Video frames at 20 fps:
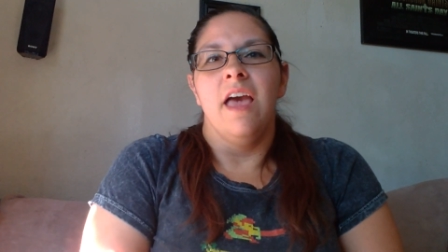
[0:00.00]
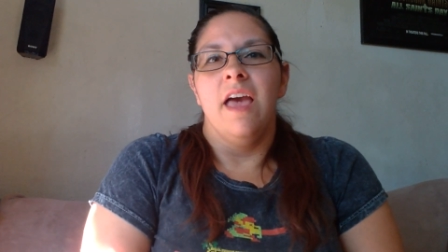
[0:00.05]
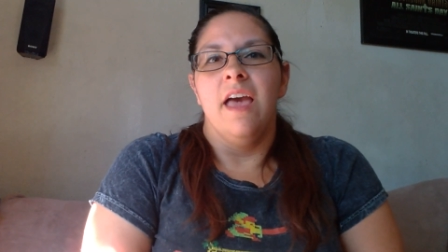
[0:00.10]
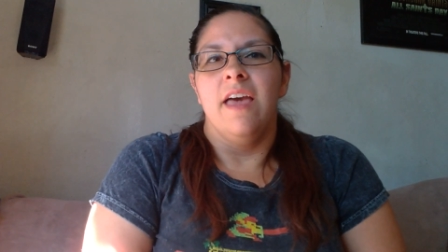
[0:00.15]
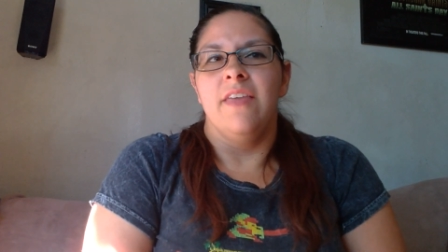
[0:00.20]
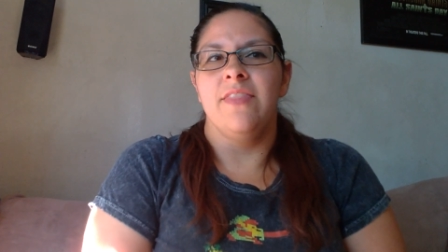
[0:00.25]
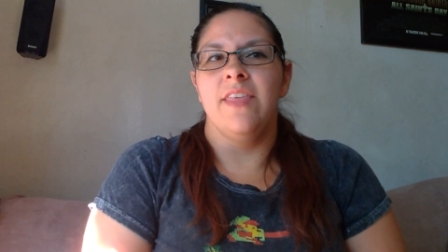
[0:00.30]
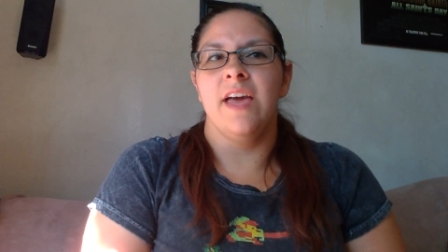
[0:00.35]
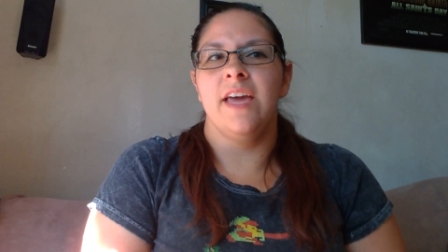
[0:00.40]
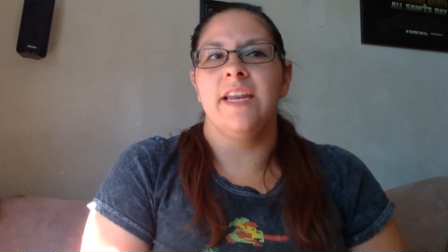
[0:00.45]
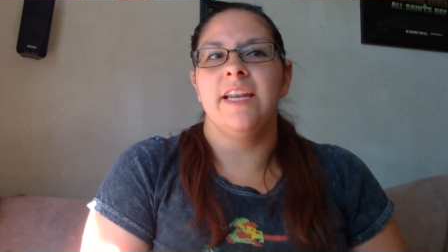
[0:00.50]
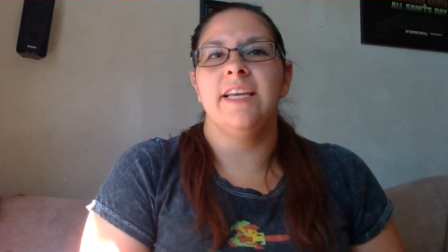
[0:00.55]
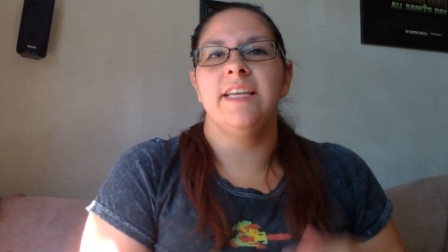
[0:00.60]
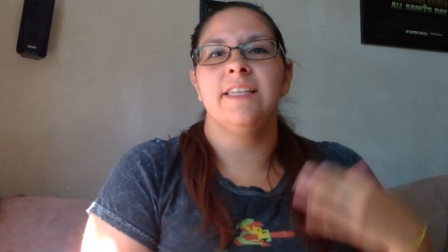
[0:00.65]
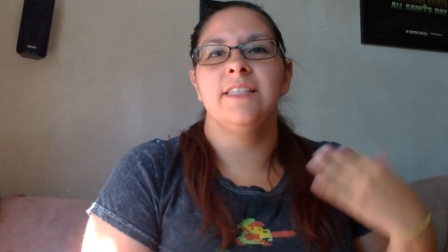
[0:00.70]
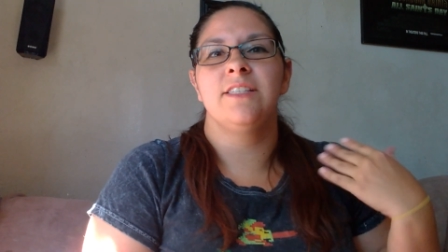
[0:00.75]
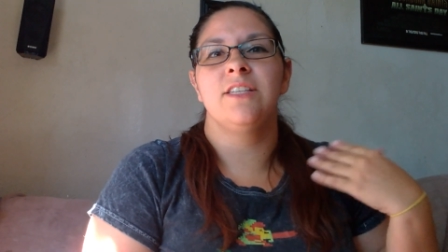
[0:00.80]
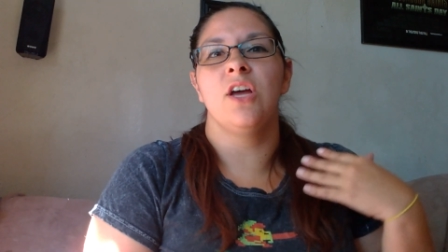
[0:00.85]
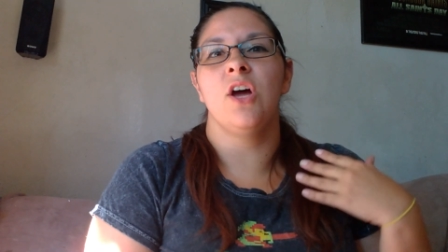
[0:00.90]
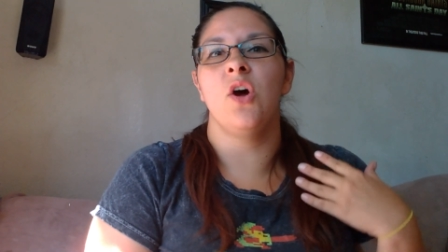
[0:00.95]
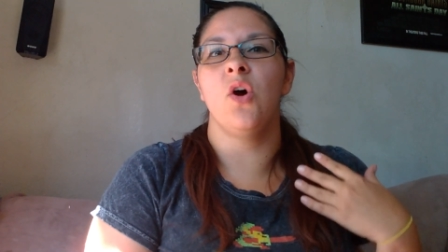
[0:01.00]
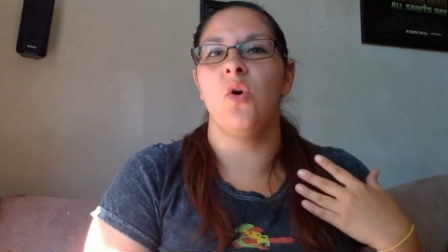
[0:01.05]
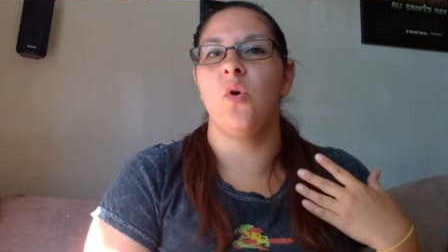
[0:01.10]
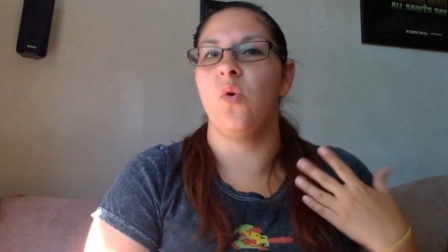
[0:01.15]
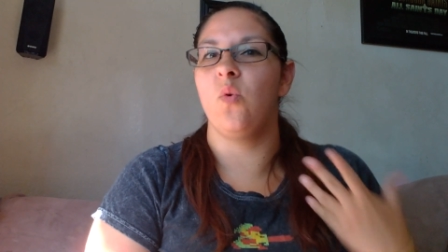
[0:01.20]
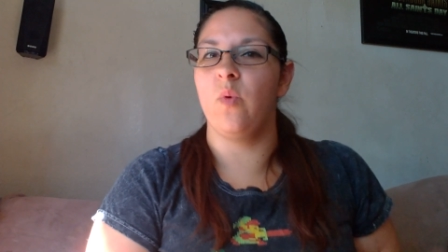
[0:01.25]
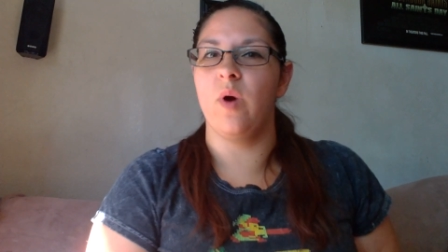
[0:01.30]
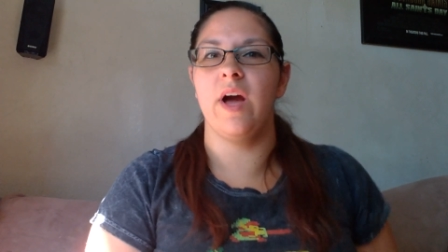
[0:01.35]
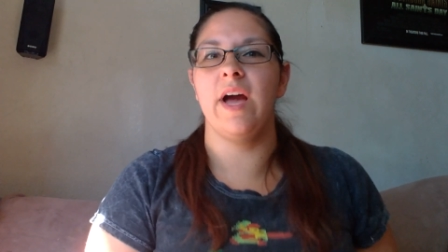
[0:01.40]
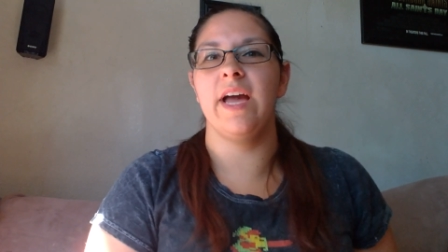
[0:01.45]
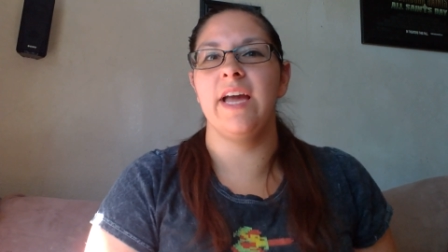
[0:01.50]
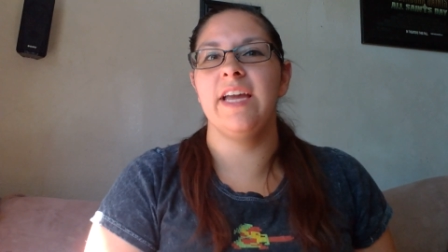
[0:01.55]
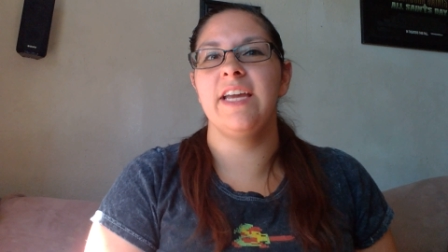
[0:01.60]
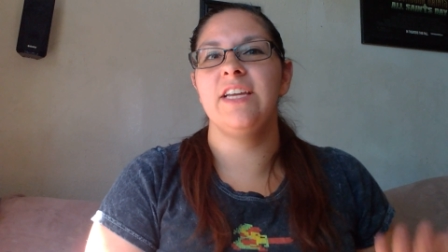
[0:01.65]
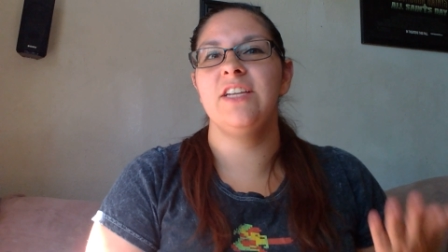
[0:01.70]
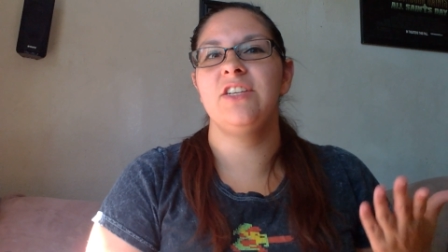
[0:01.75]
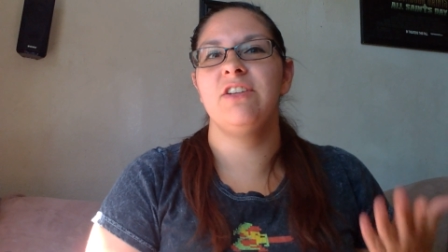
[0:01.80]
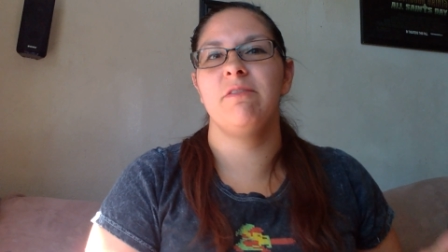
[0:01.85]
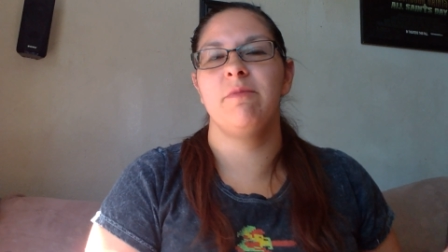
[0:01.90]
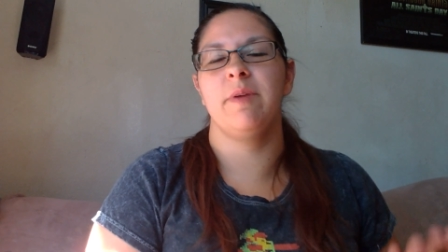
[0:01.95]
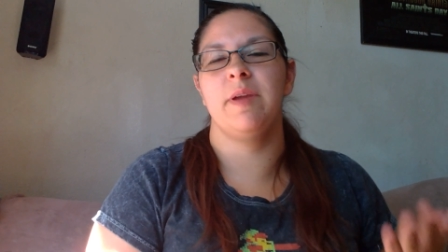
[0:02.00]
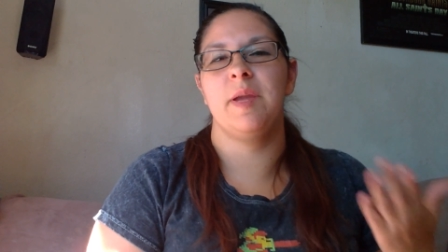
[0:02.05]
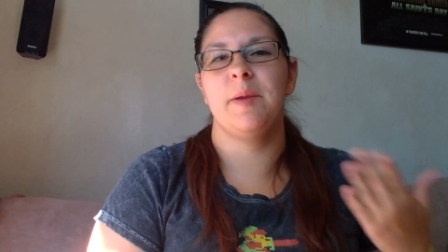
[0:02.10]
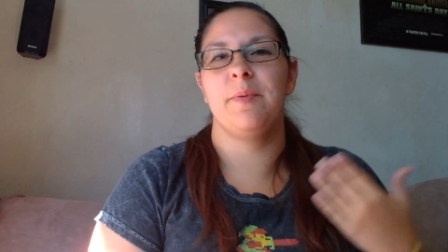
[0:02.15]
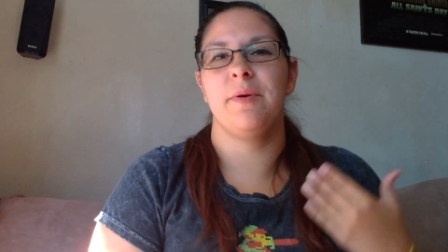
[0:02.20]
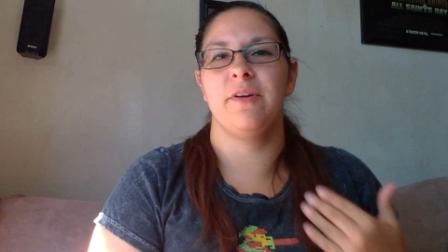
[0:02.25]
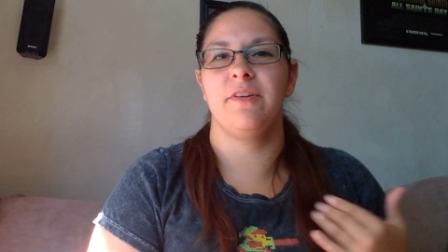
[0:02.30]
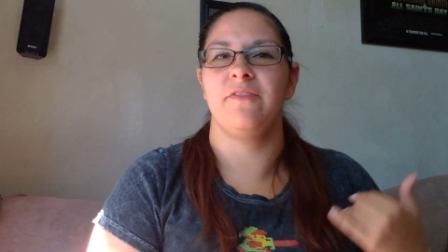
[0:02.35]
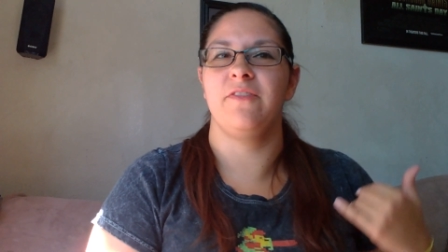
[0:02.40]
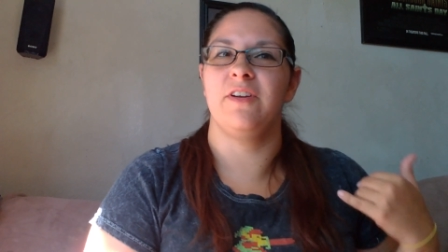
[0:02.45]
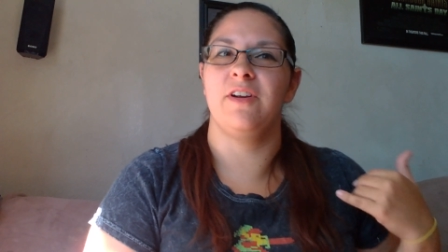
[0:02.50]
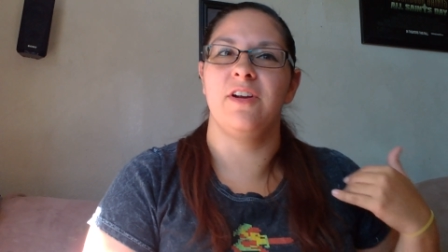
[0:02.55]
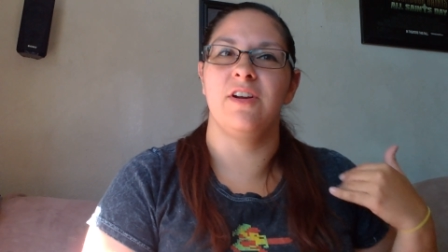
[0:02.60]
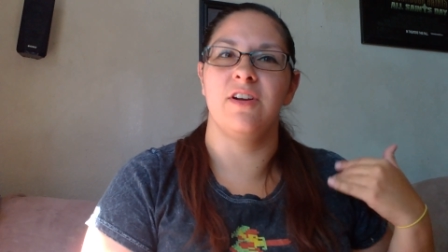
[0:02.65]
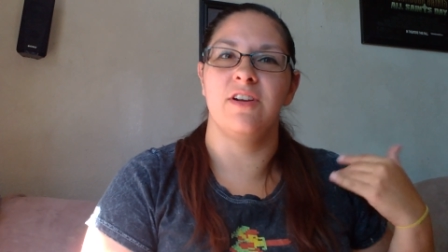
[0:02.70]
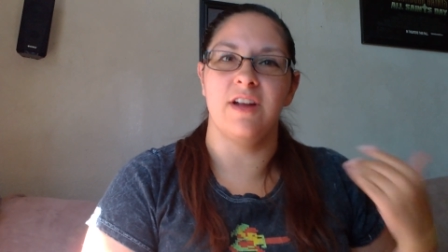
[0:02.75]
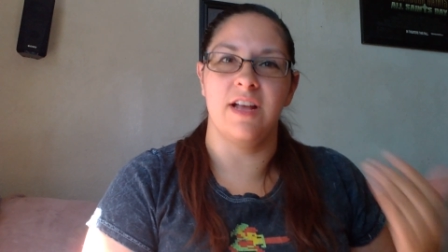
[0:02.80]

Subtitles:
and that is, why do we prefer